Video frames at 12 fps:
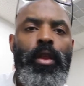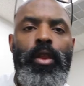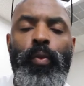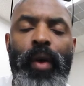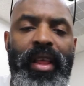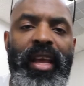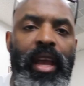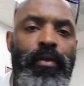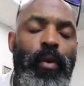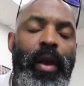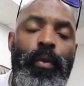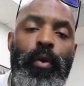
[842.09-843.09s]
The way the
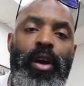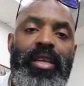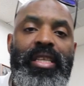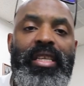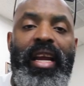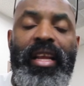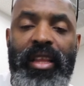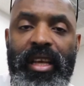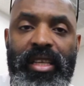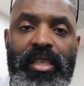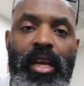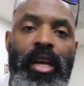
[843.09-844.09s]
giveaway works is like
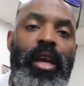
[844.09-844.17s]
this.